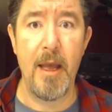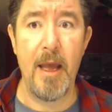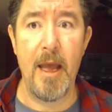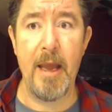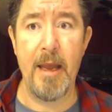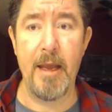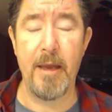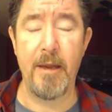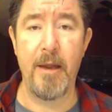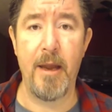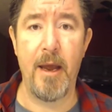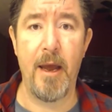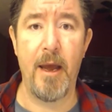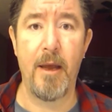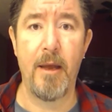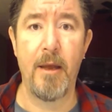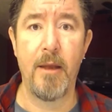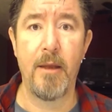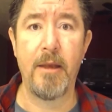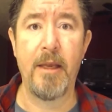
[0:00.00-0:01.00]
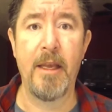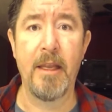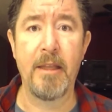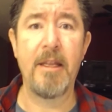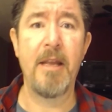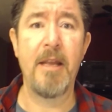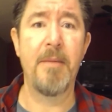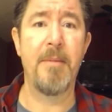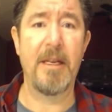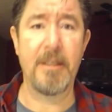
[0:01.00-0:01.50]
and
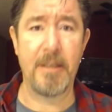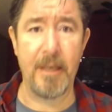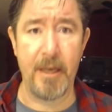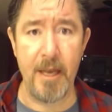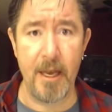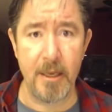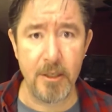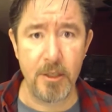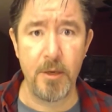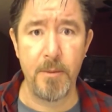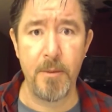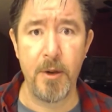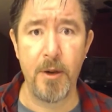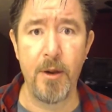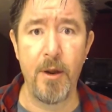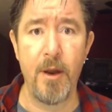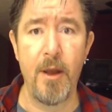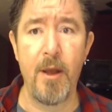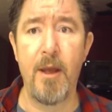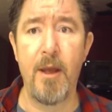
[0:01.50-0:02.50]
get them as a customer.